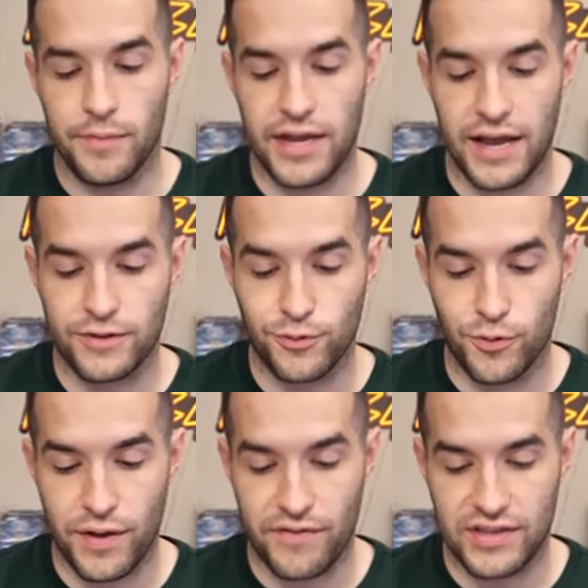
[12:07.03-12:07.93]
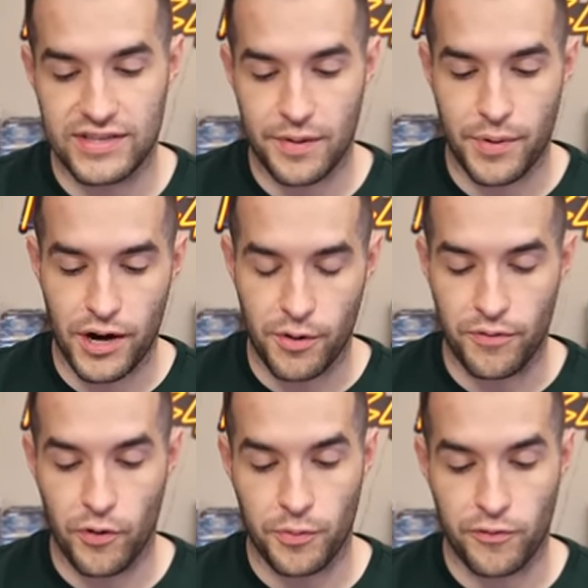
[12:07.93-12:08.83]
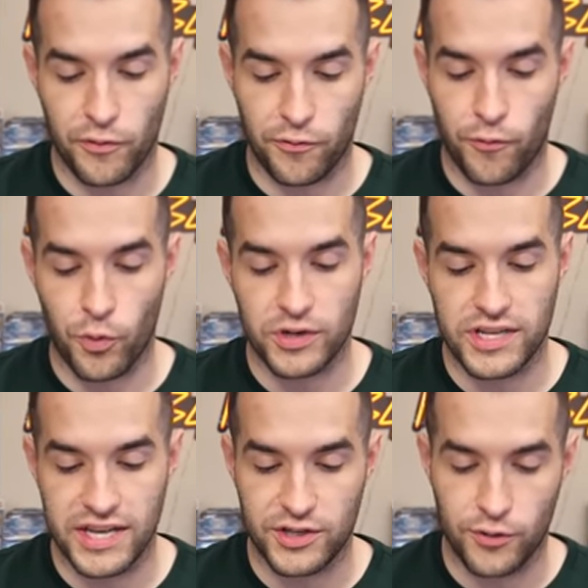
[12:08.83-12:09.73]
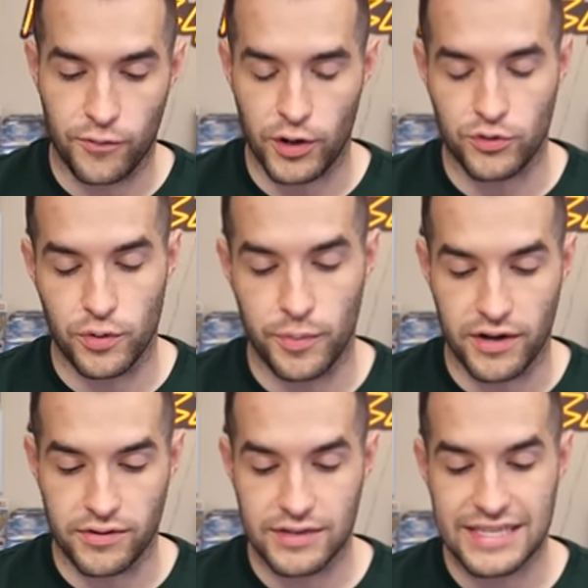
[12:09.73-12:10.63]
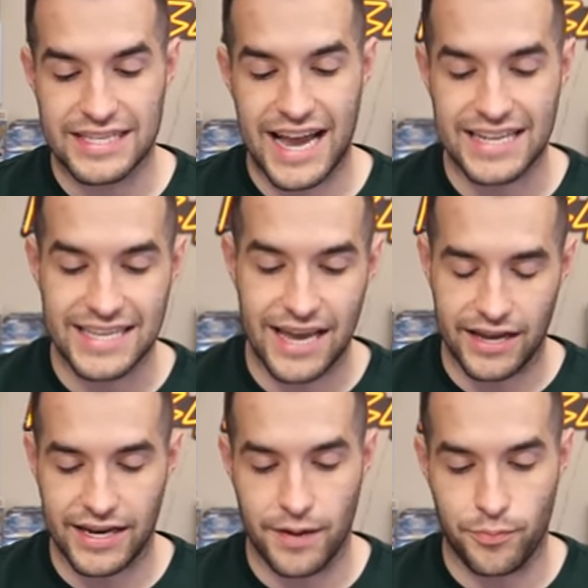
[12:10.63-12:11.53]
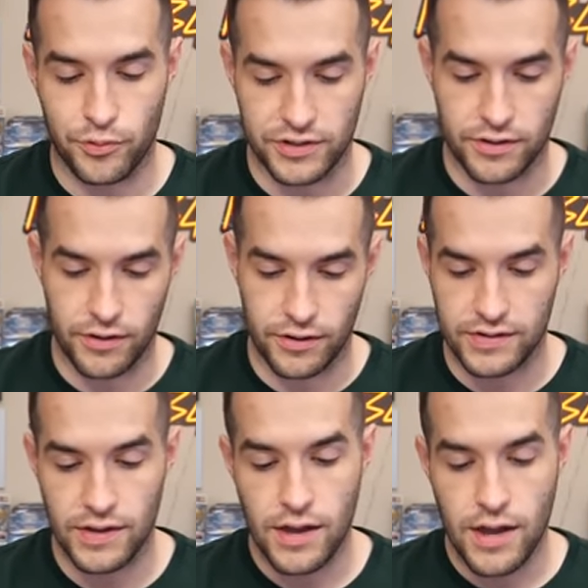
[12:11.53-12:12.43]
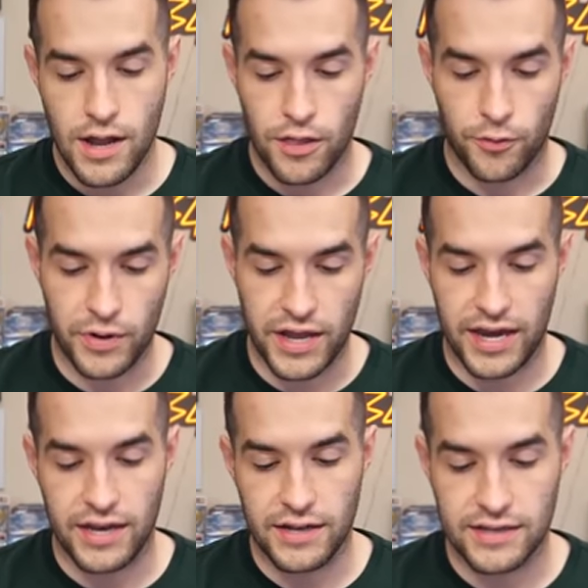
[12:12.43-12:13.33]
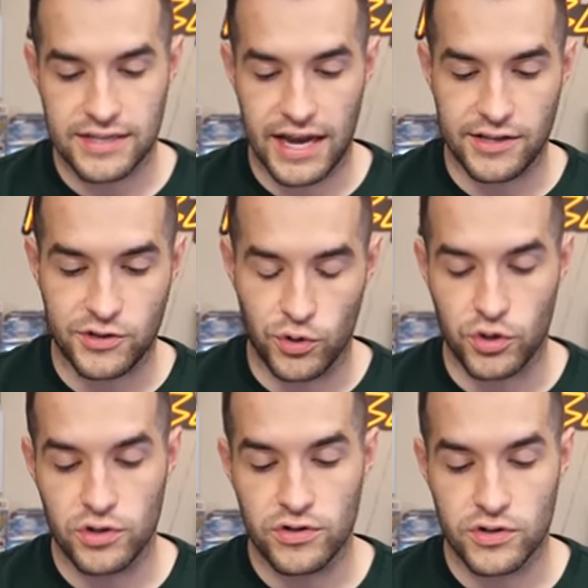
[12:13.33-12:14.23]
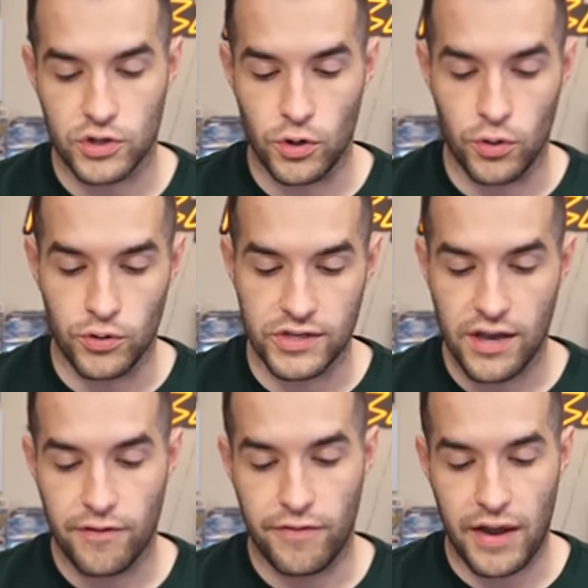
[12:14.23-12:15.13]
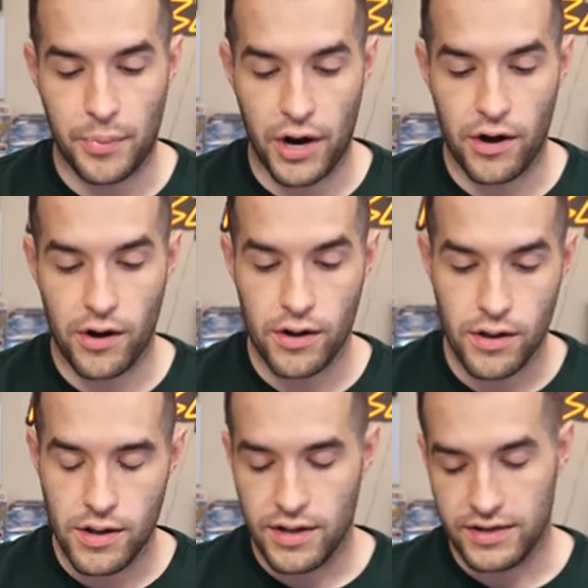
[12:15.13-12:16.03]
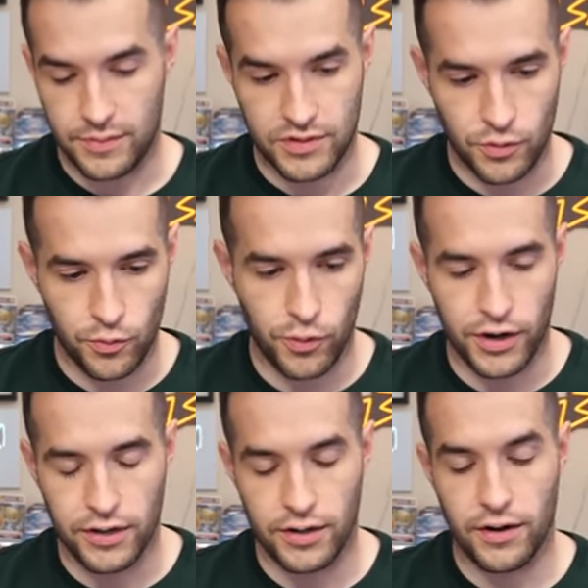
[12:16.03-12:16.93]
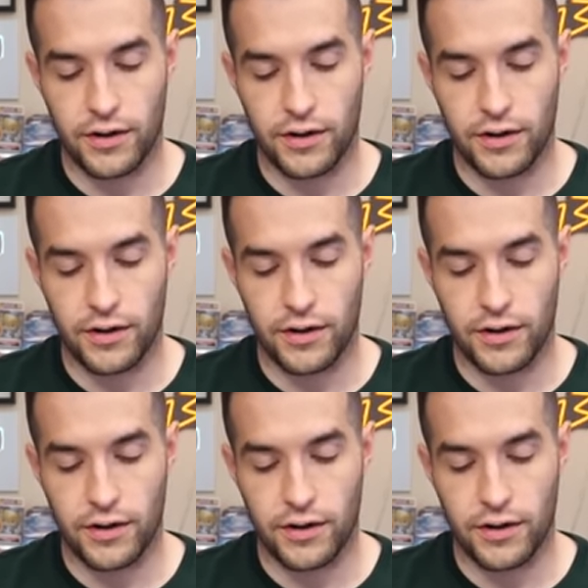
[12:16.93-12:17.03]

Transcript: Coming down to it, we have Insect Barrier. We've opened over 14 so far. Drillbug, Sky Scout, I cannot pull these cards. 3-headed, Science Soldier, Souls, Vampire, Deep Sea Warrior.